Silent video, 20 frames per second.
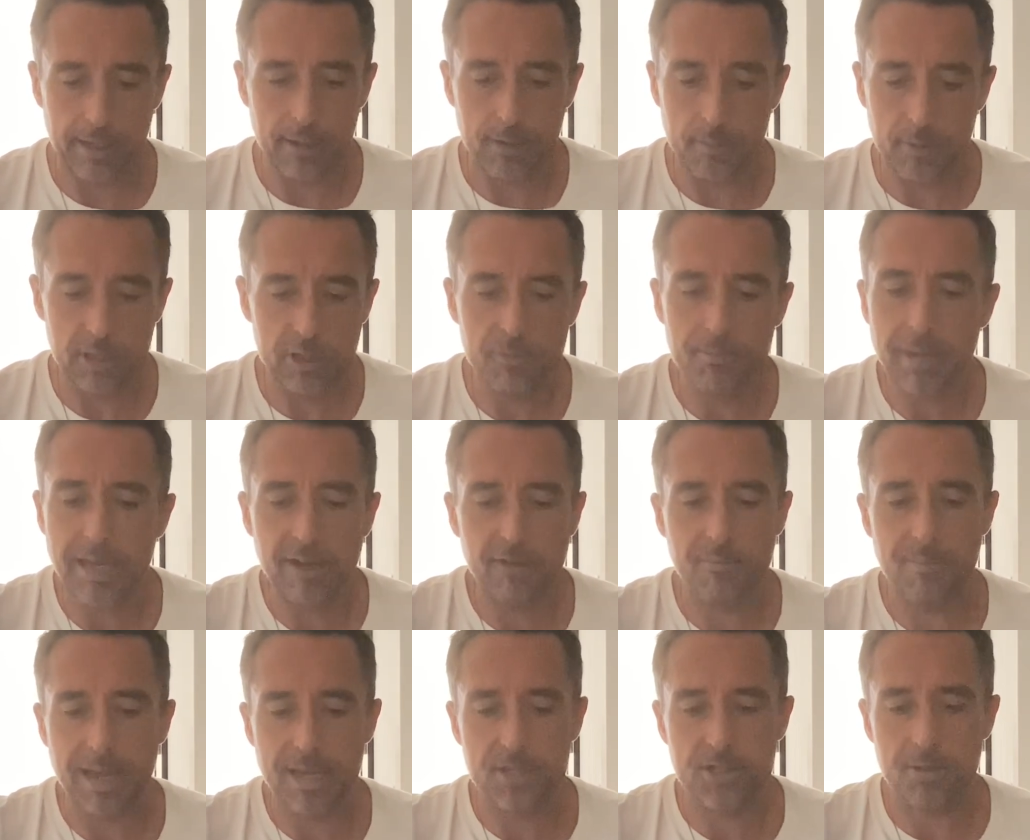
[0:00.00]
you may have
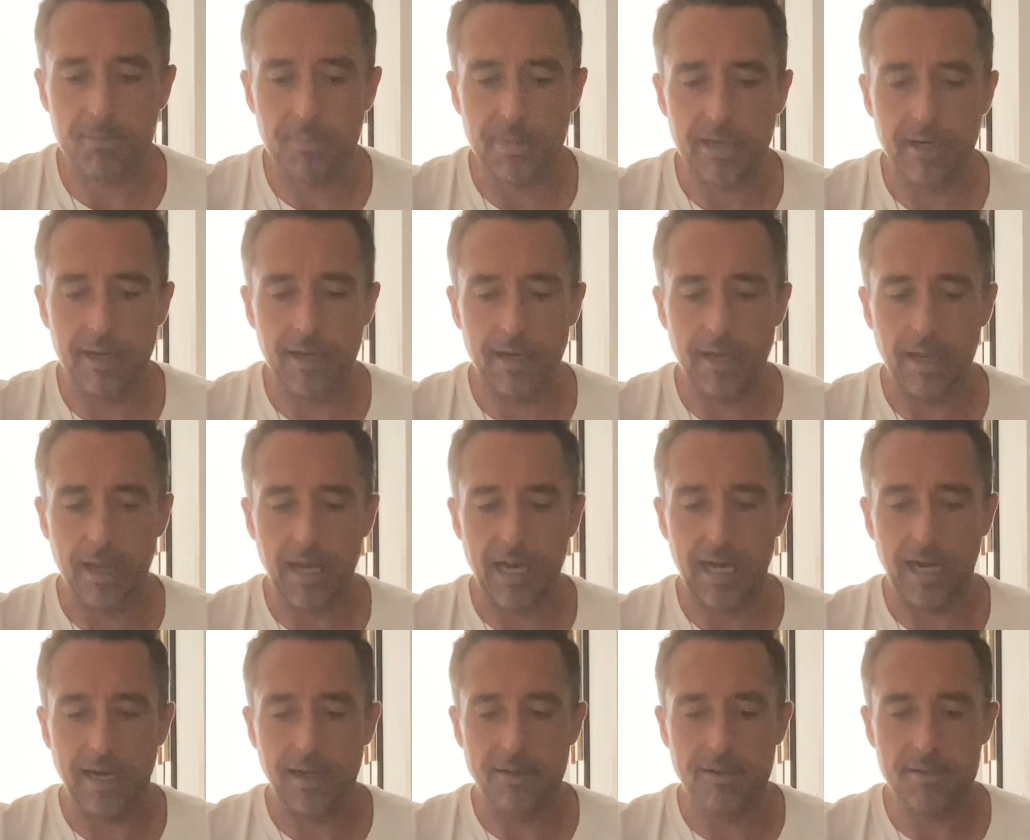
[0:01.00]
met somebody
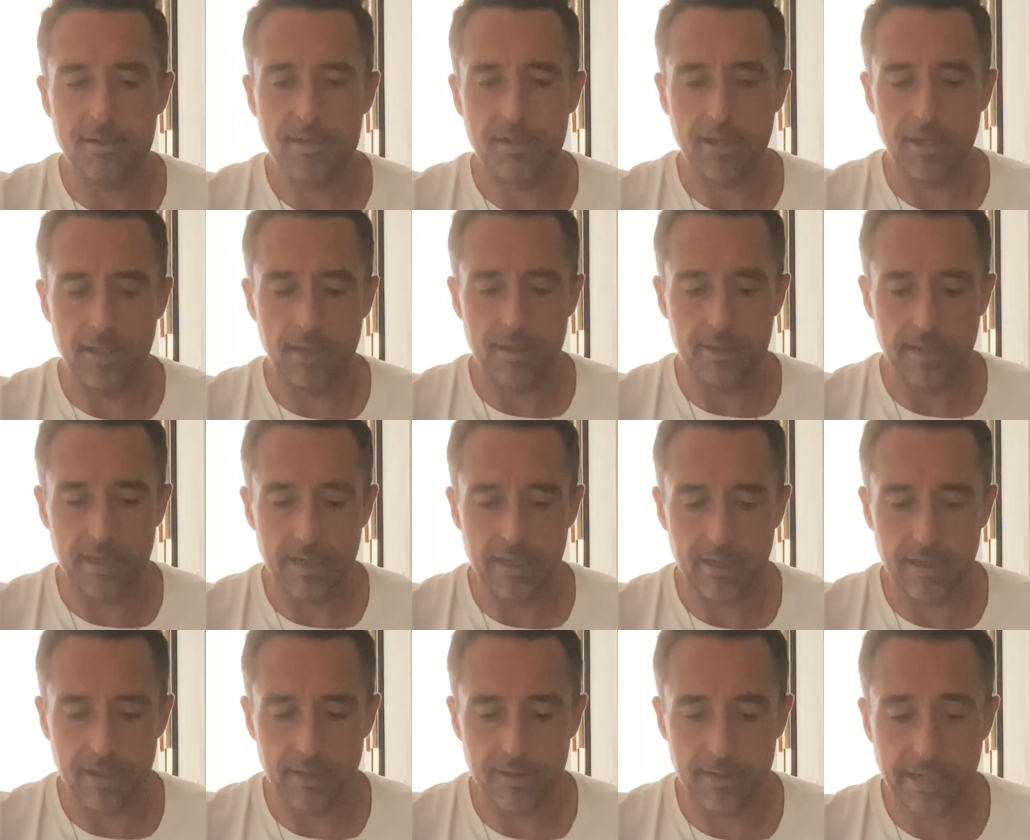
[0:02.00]
and
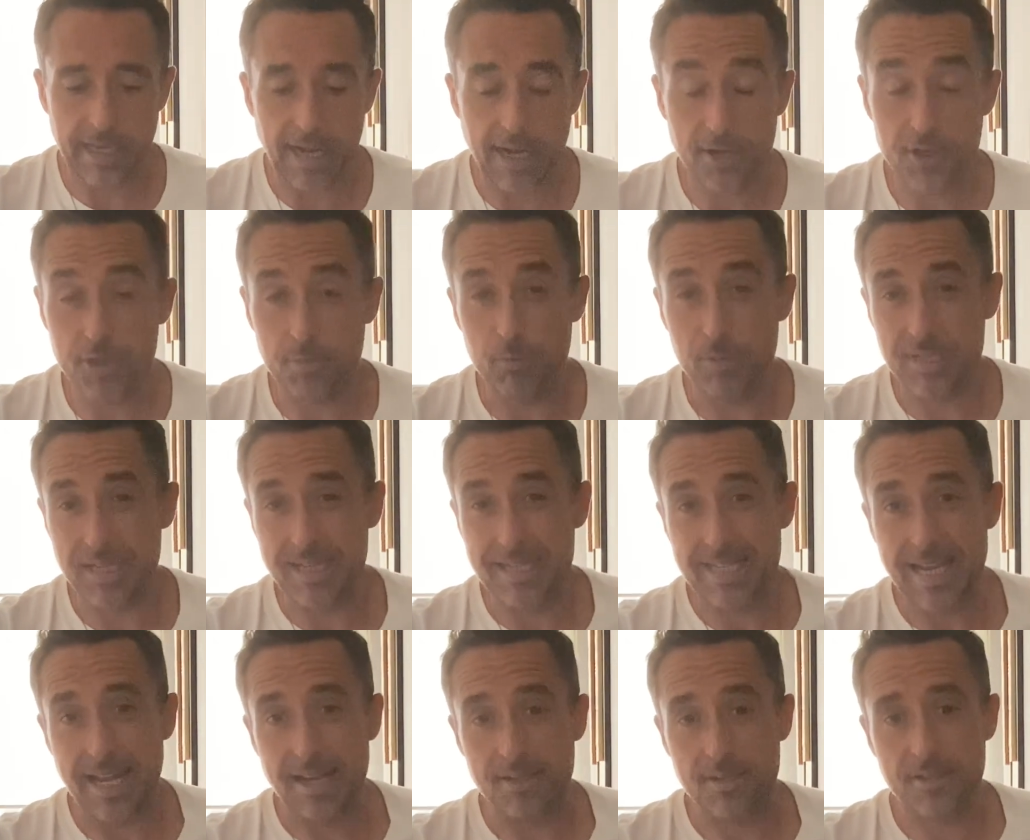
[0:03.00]
the connection was
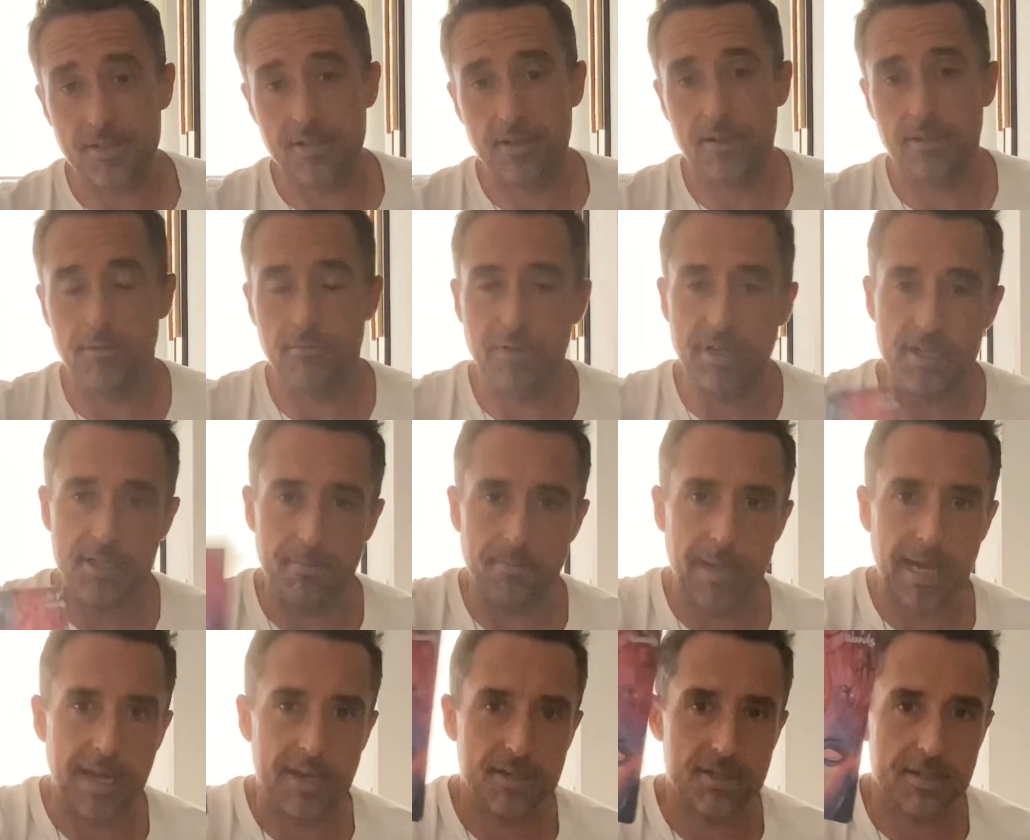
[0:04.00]
intense. The recent
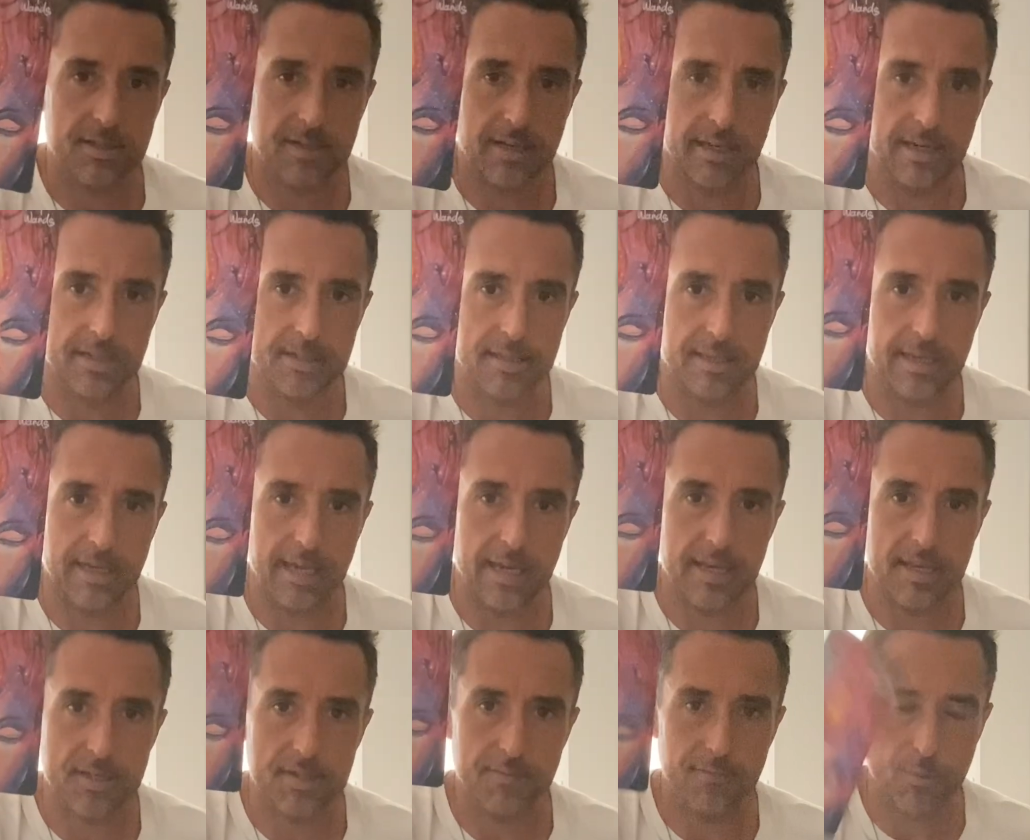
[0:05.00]
past is the
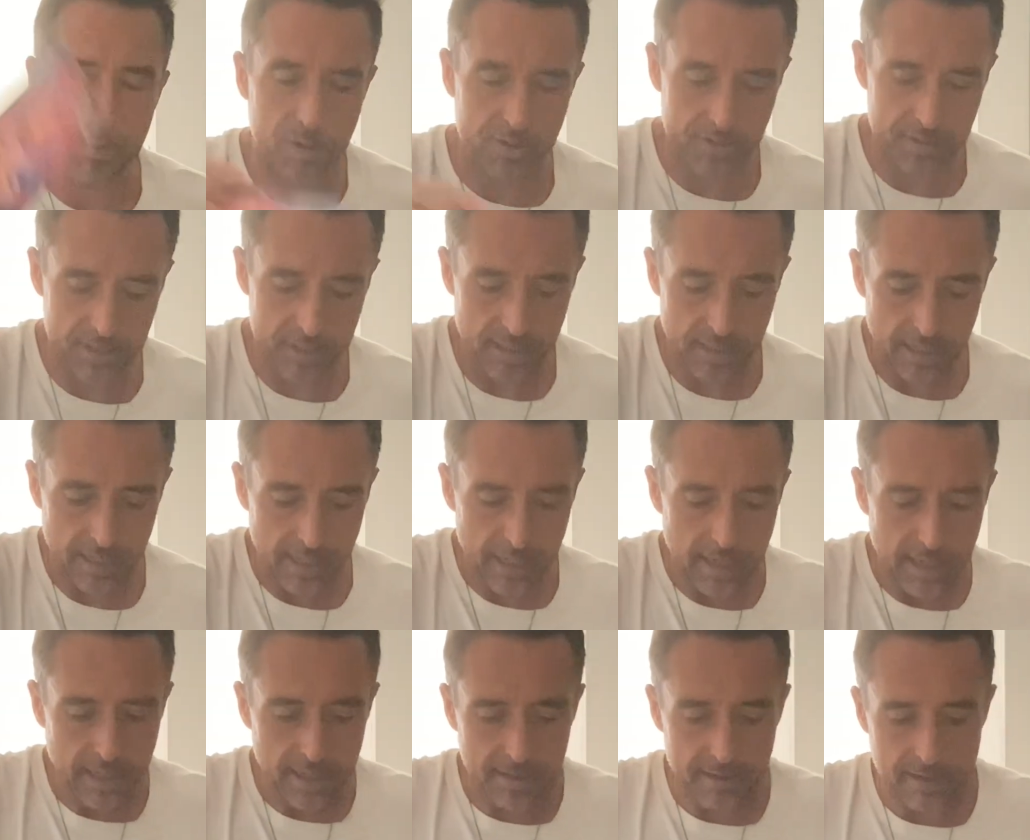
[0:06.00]
Ace of Wands.
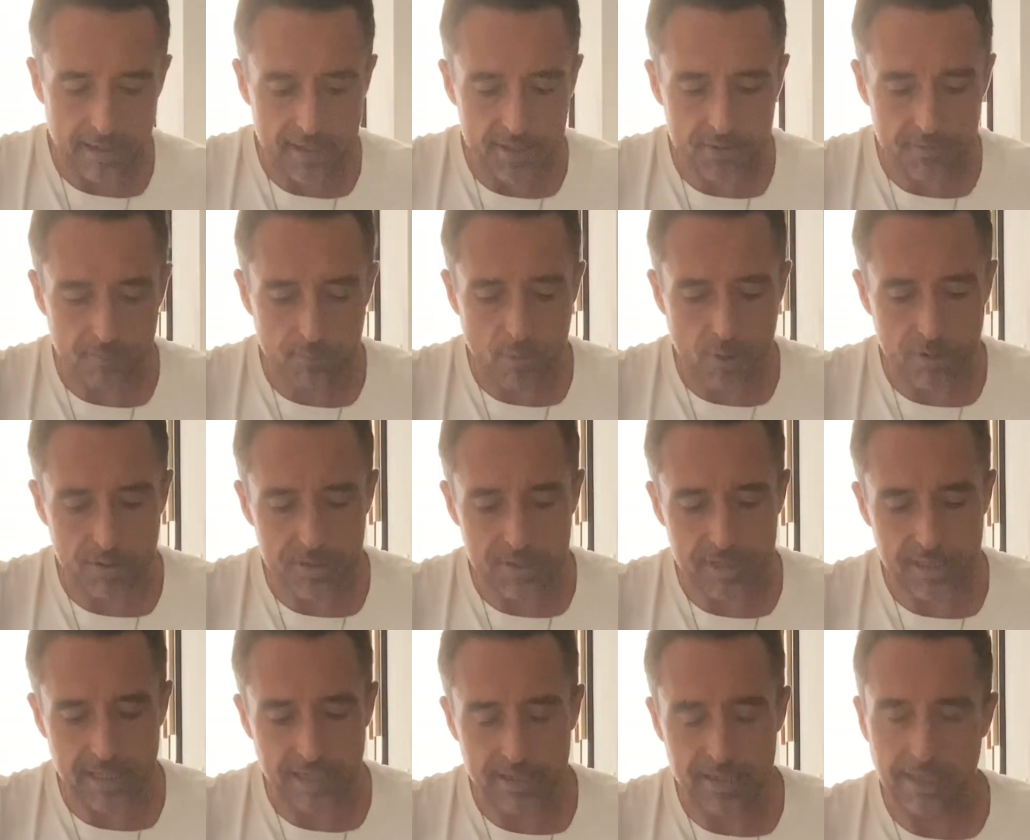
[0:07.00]
The Ace of
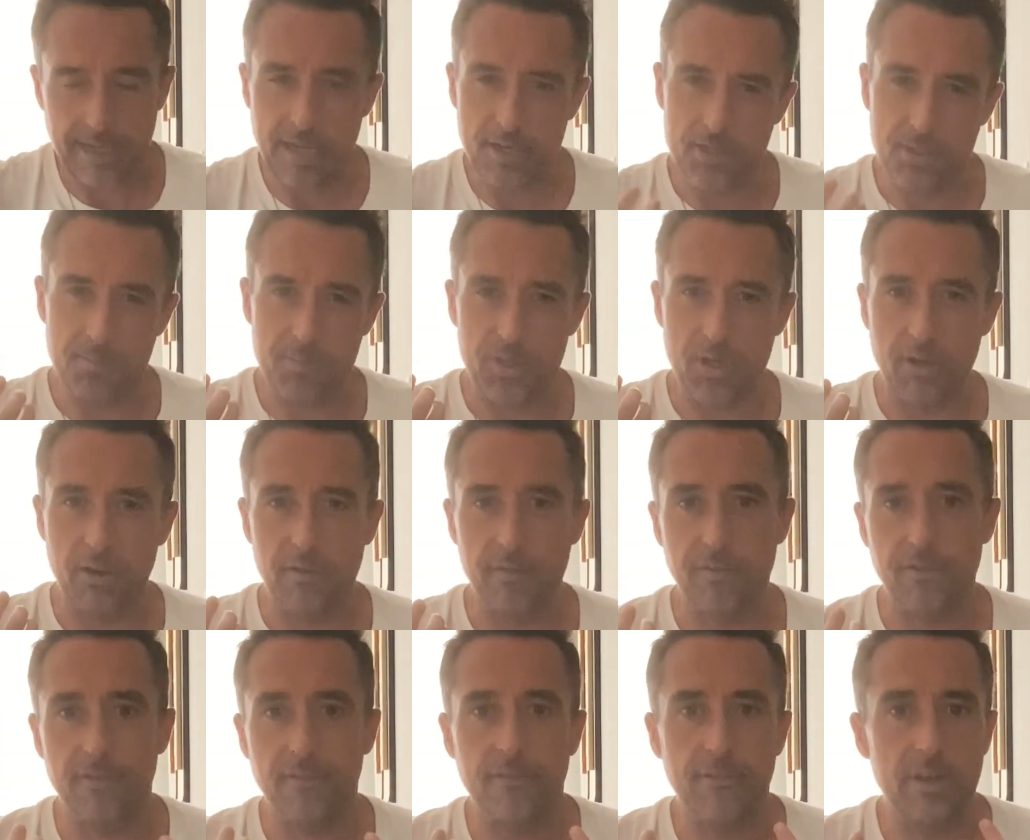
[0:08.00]
Wands indicates some sort
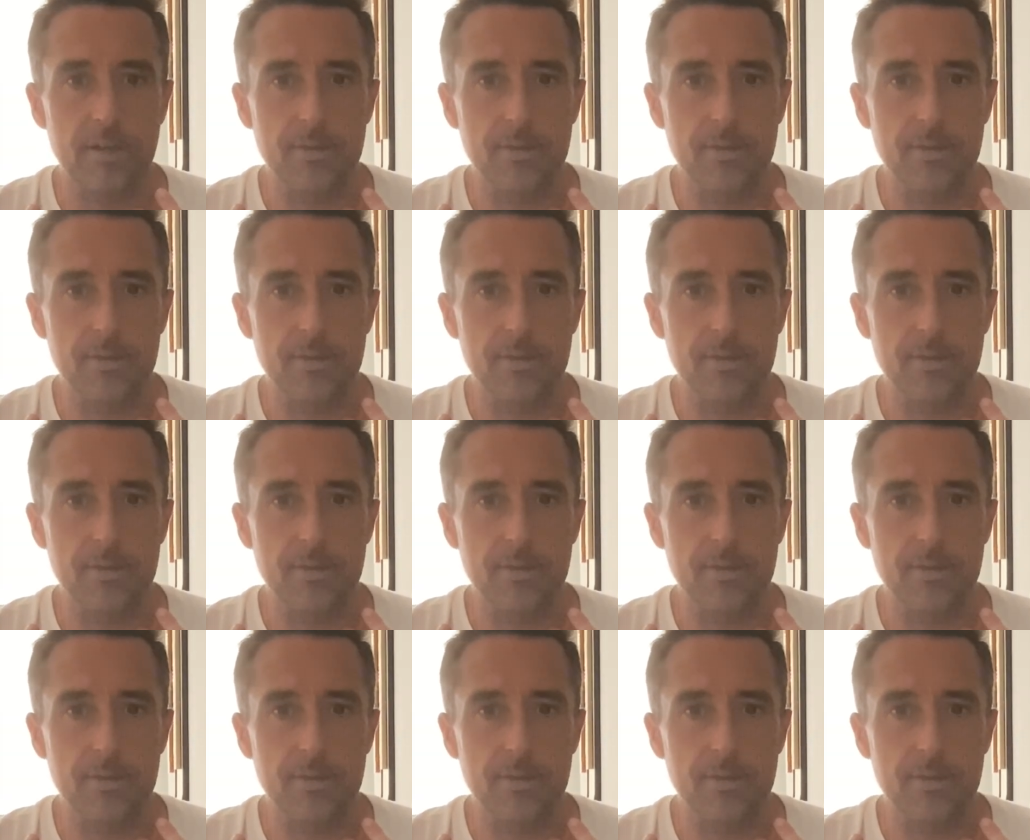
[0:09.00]
of